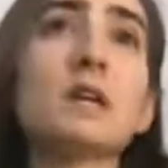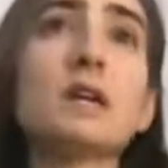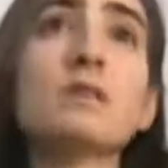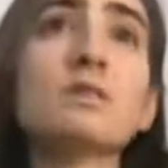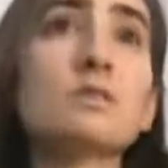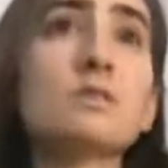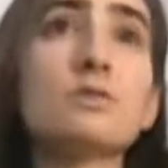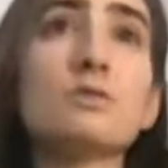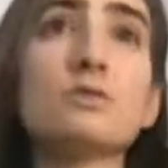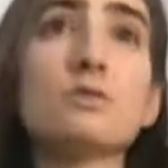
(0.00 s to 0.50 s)

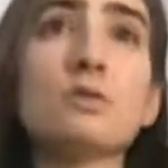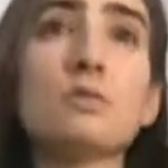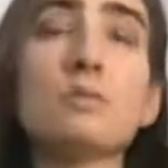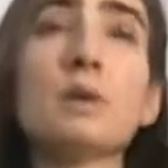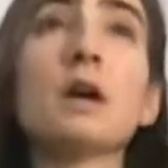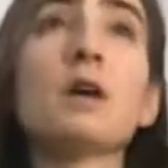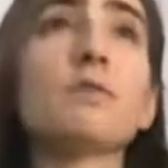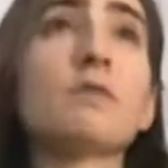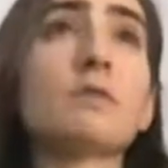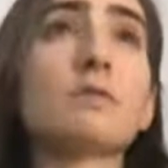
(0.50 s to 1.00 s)
get to do the
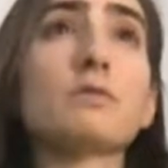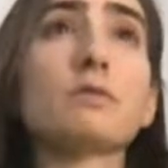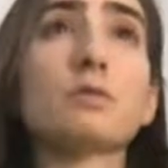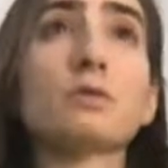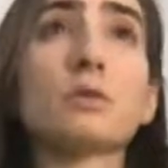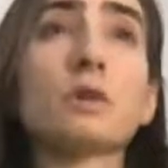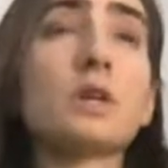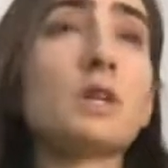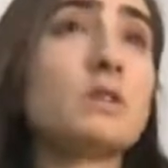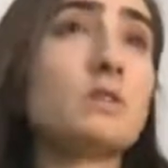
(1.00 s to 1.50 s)
pelvic
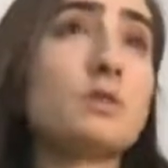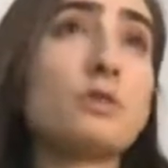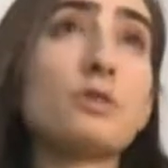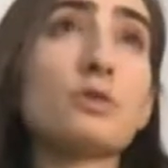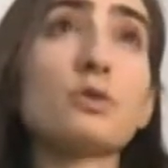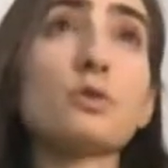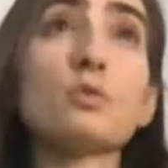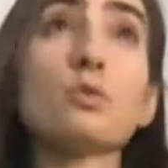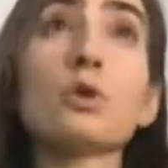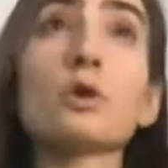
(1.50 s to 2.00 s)
floor
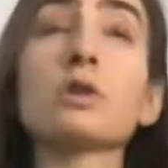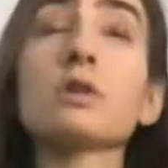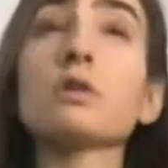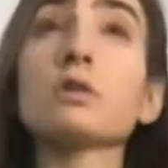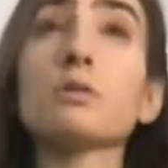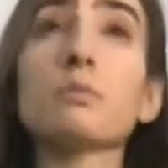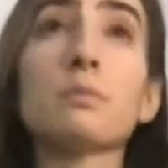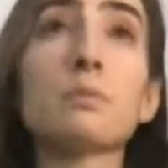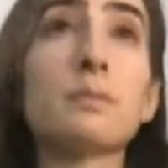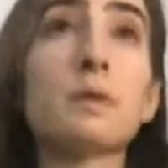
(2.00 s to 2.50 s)
internal work
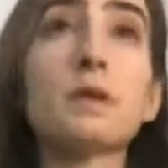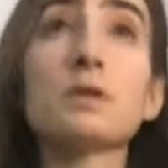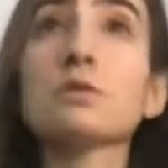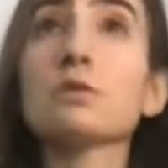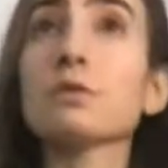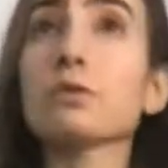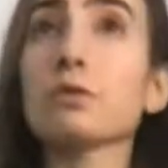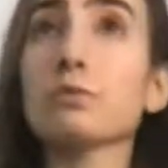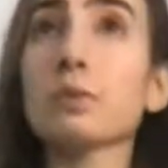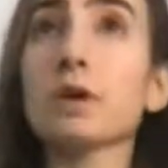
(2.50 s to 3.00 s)
or the
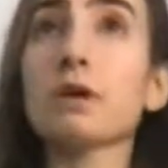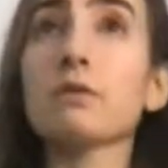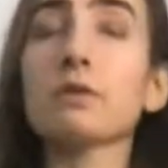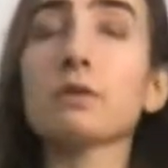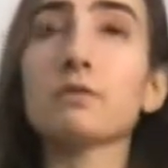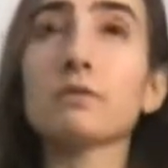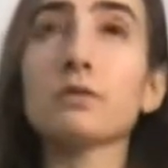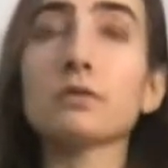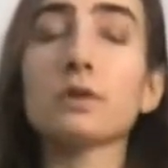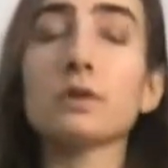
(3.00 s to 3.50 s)
internal
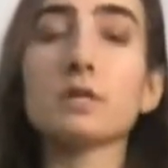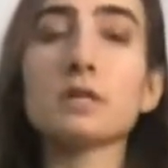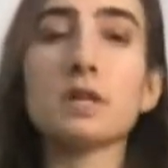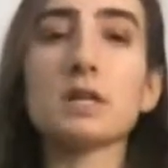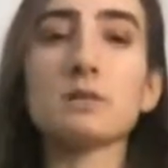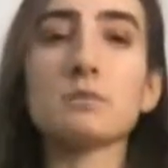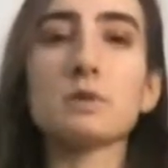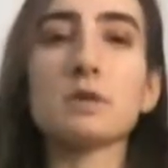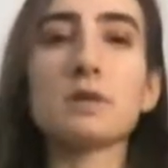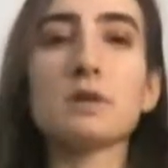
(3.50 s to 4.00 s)
pelvic floor
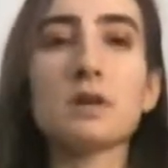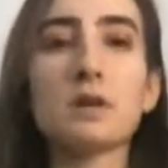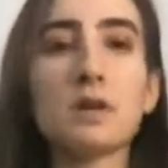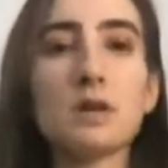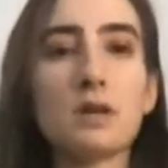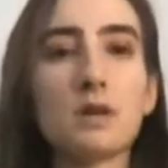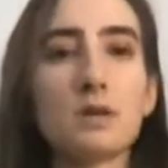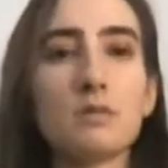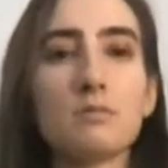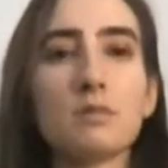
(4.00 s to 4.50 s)
assessment
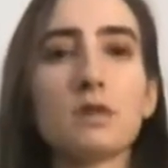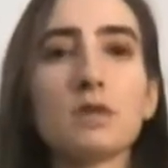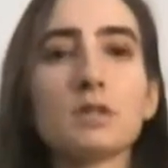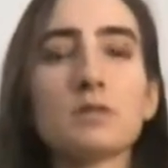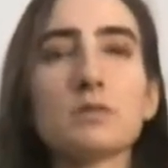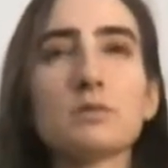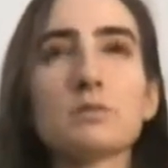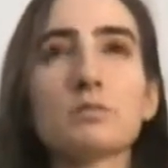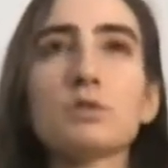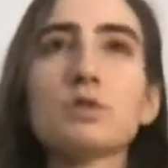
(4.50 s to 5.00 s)

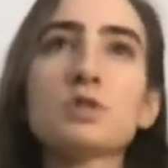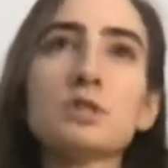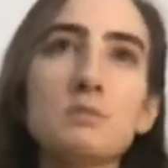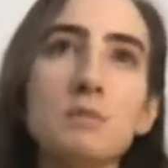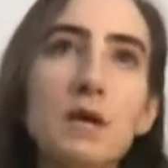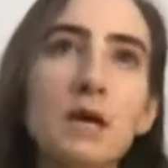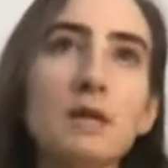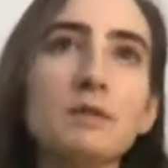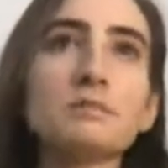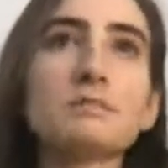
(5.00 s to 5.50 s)
because we
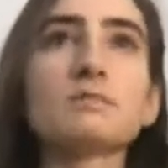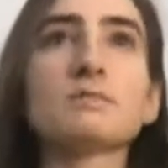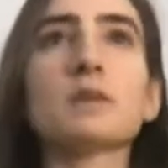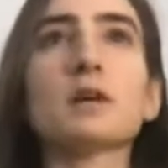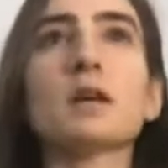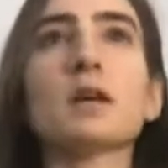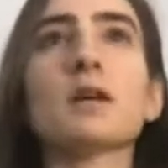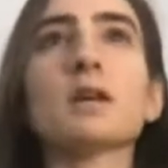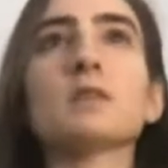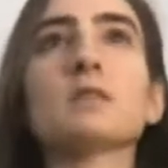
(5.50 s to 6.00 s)
just met
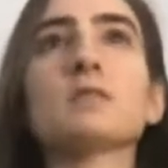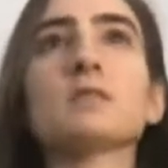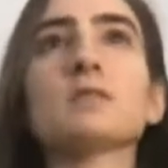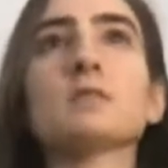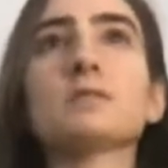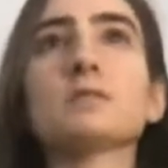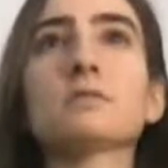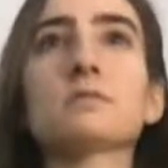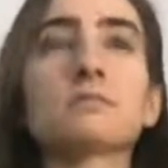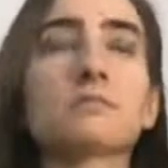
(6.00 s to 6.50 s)

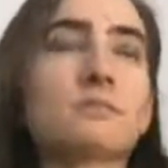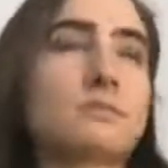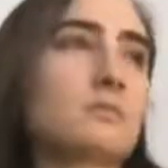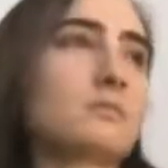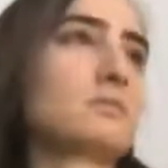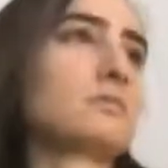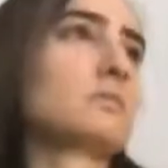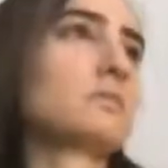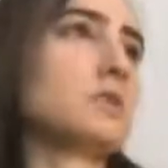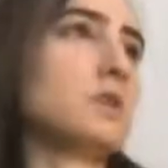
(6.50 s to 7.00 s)
and
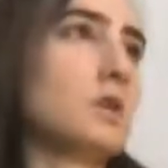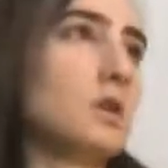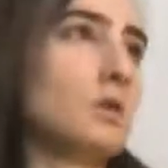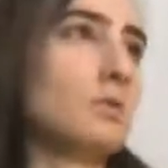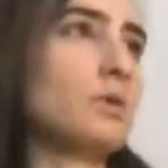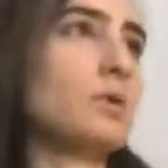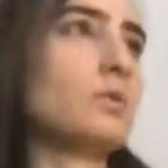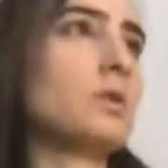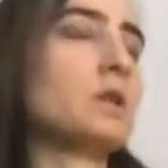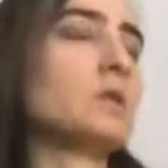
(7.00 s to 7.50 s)
you
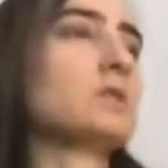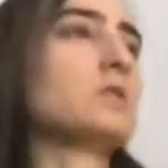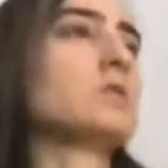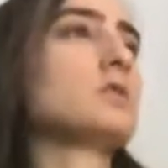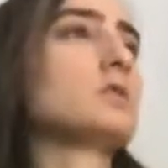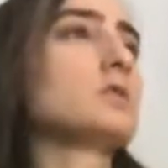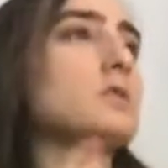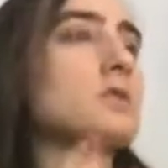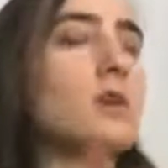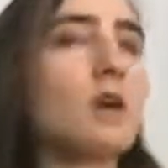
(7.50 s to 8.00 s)
know, we want to
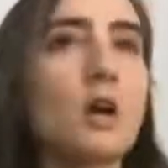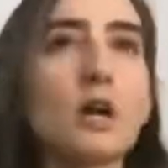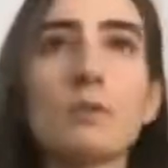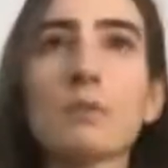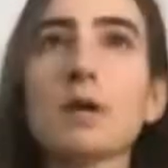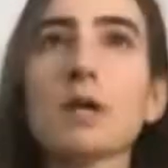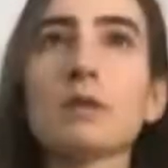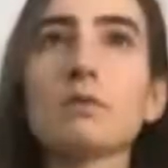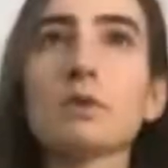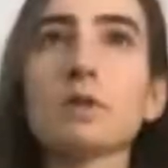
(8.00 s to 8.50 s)
just talk
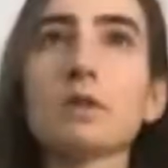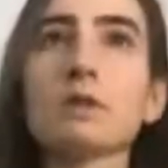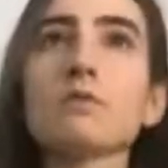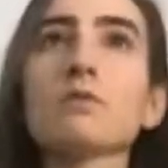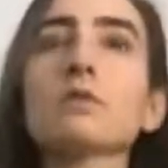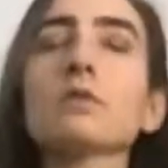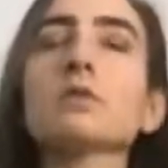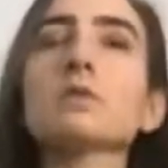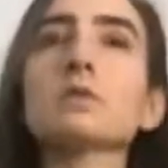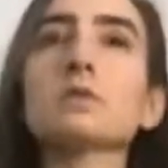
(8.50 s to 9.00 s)
about everything
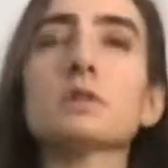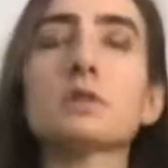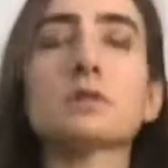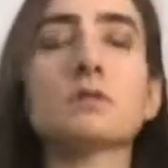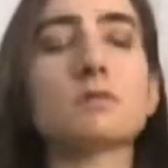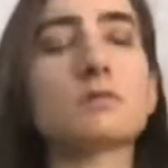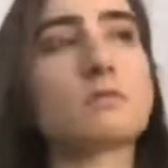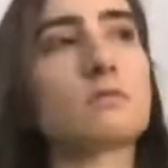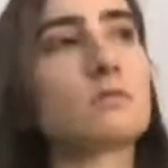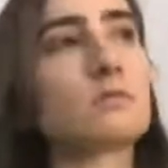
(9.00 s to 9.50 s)
first
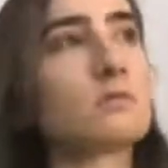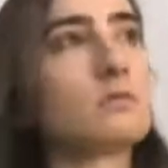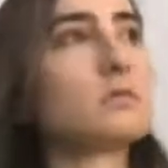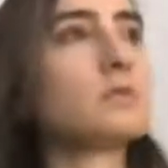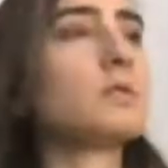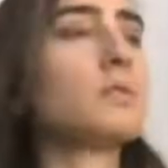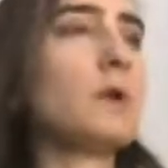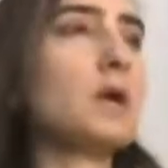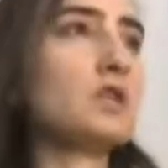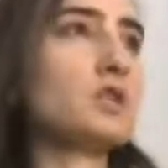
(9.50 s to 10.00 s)
and
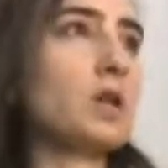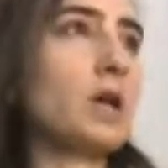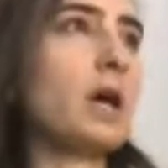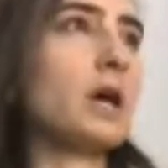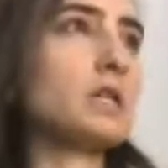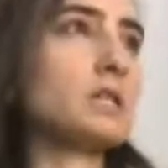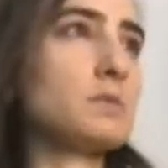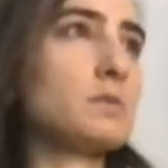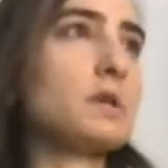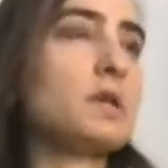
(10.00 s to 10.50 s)
the patient
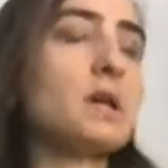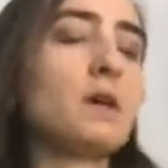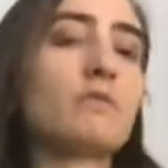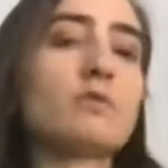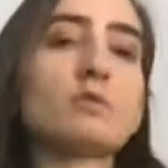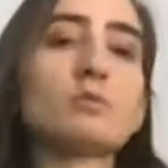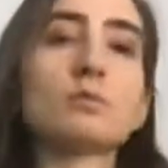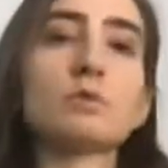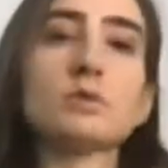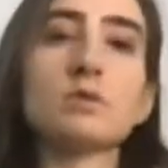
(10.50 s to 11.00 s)
has to be
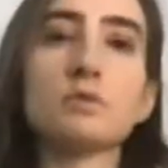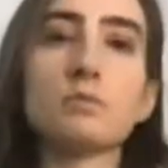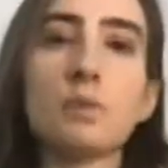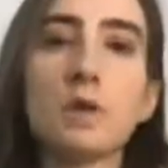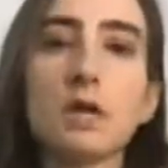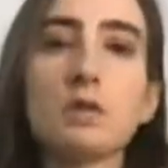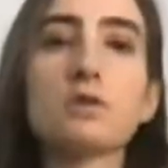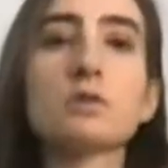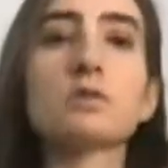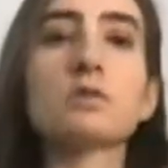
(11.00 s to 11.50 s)
comfortable. So
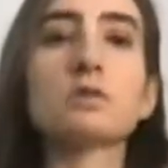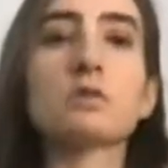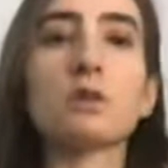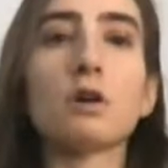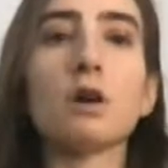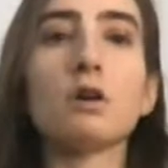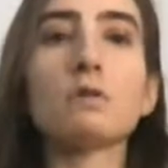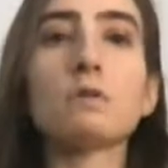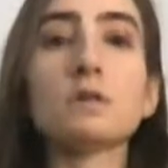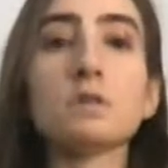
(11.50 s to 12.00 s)
patients
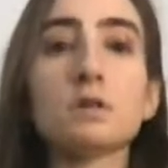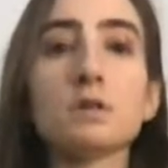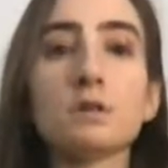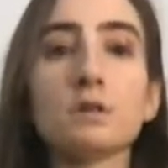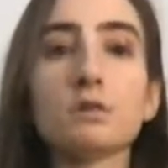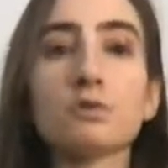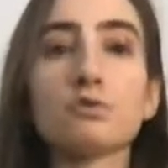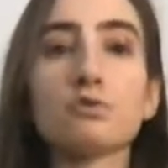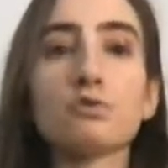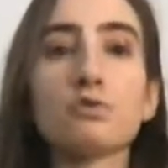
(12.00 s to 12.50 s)
are always
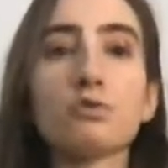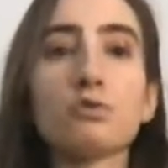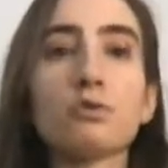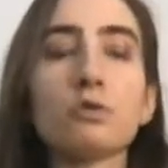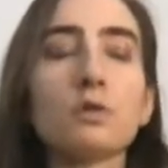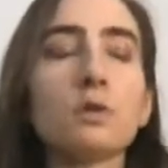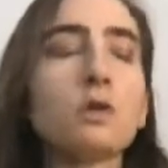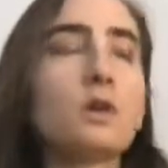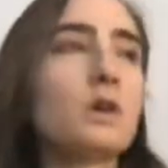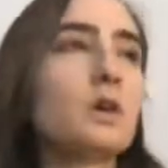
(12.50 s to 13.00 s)
in
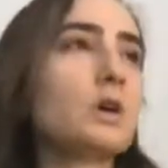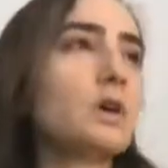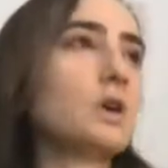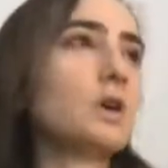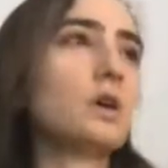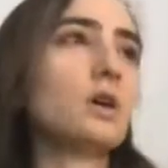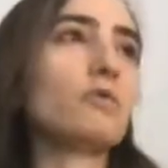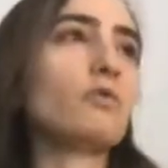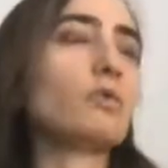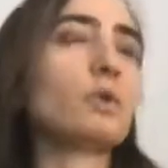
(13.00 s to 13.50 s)
control
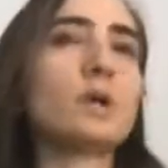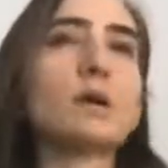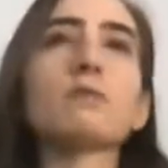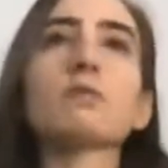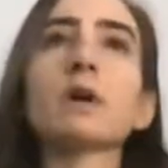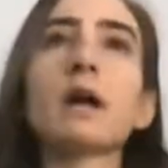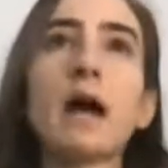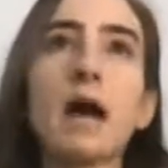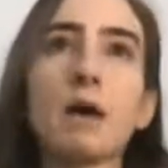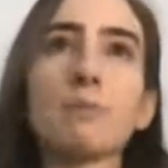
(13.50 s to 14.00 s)
of
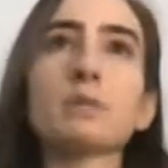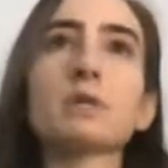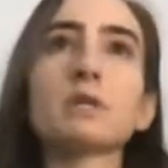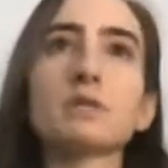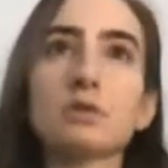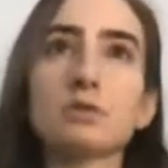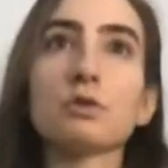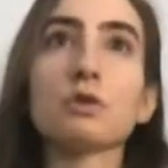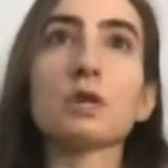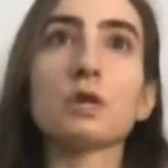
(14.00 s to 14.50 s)
whatever
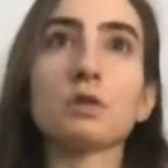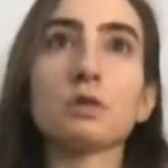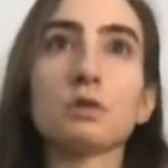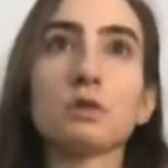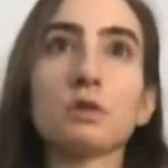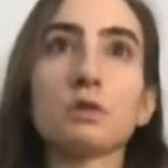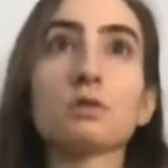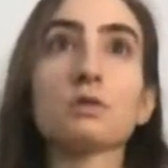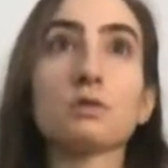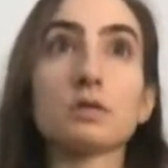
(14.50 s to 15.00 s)
happens during
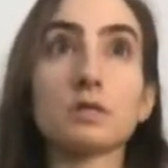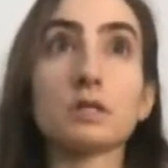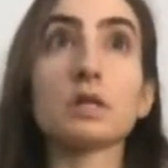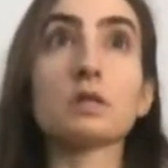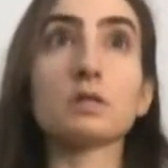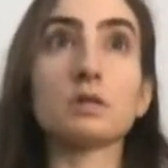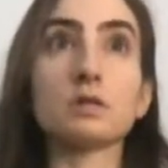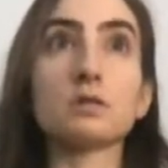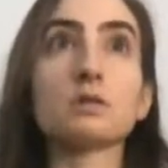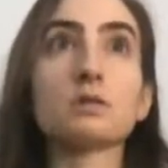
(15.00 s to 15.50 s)
their, their
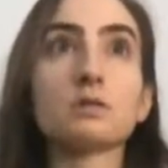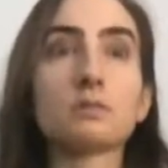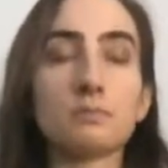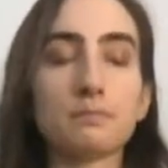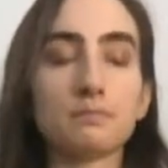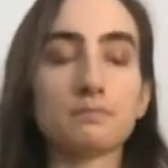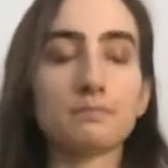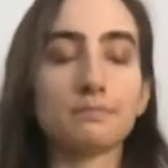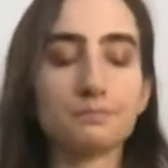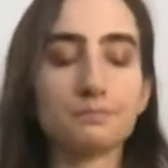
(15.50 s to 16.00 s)
sessions.